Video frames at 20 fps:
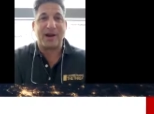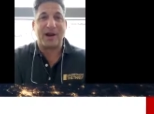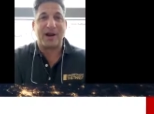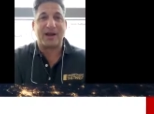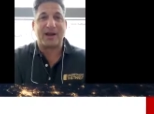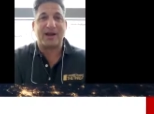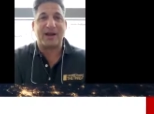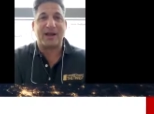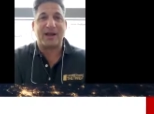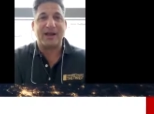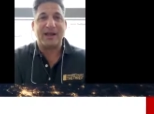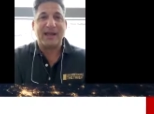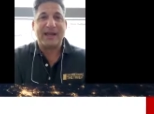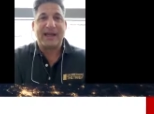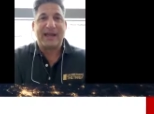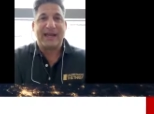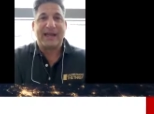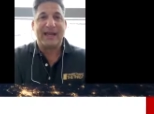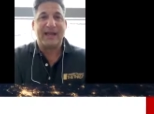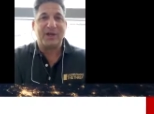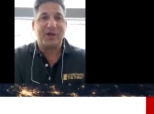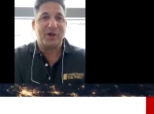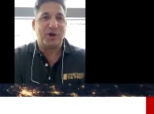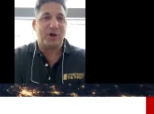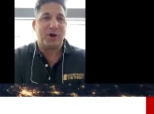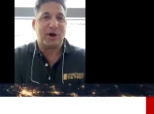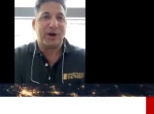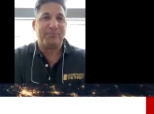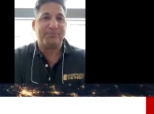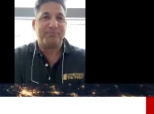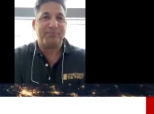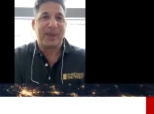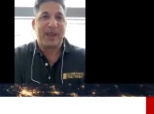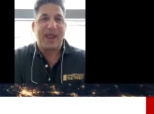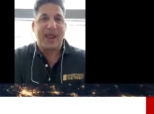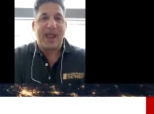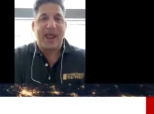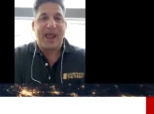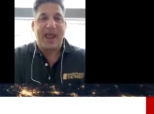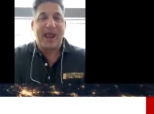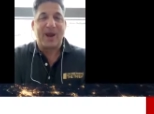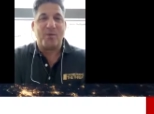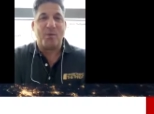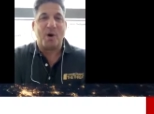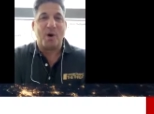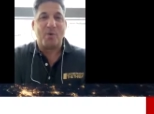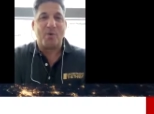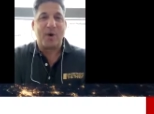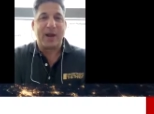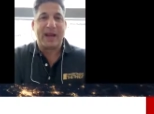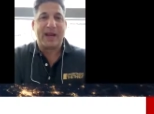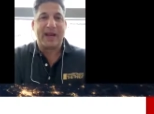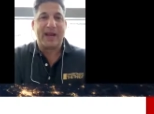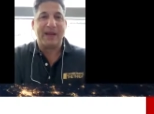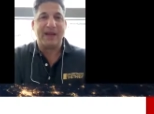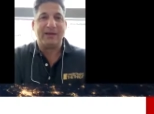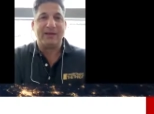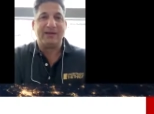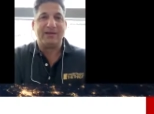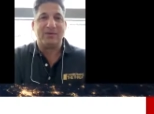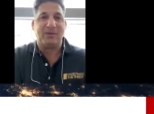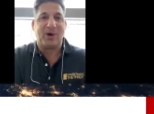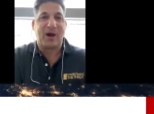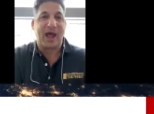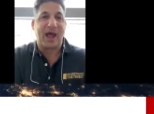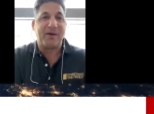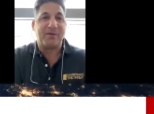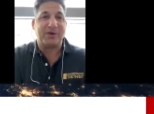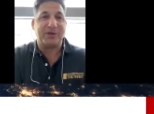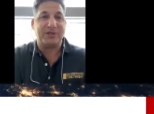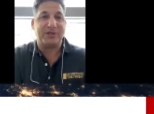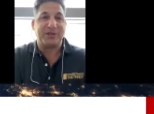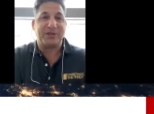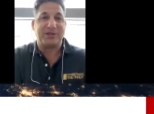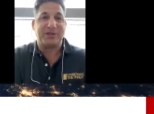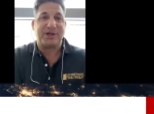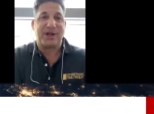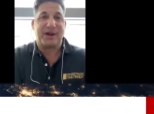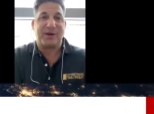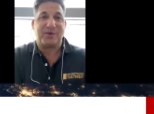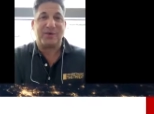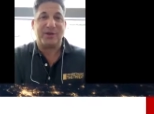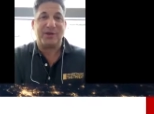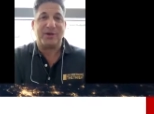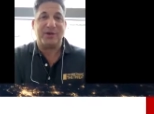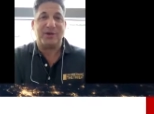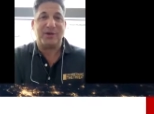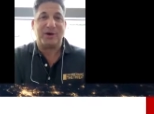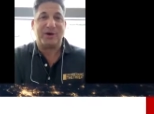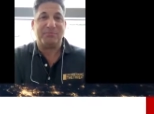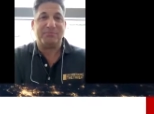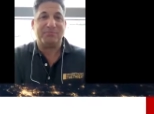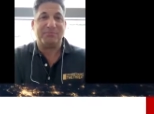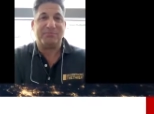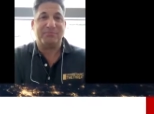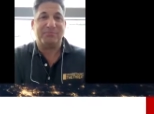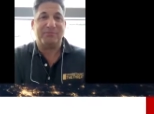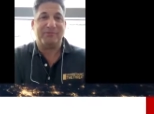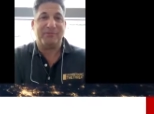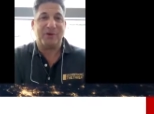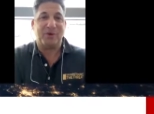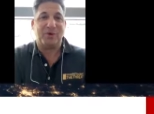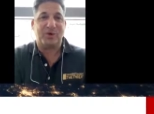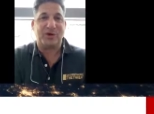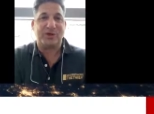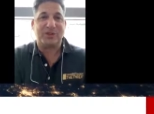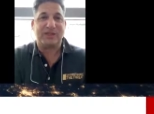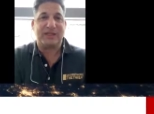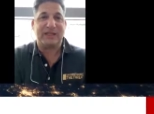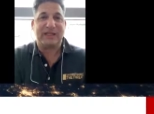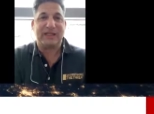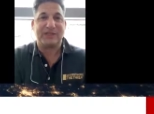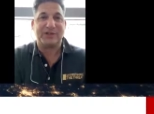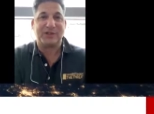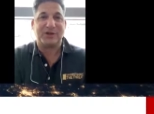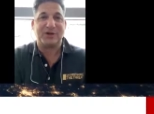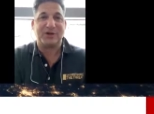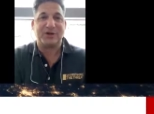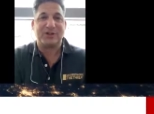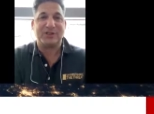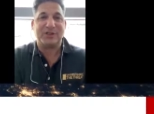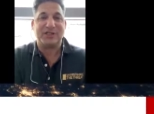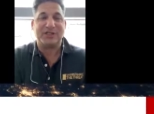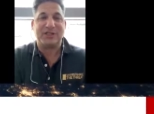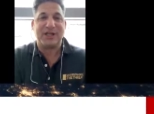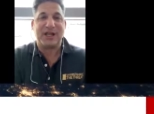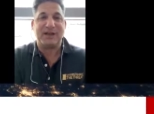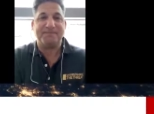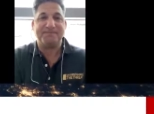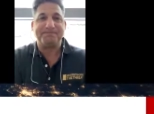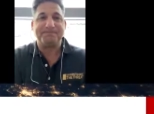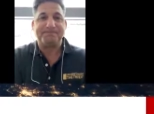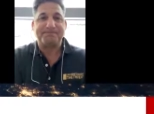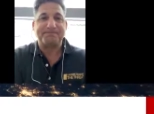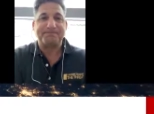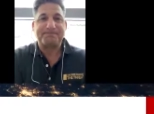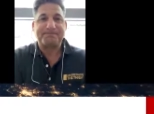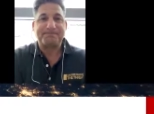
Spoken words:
America, in Europe. And what I would just share with your viewers and listeners is that,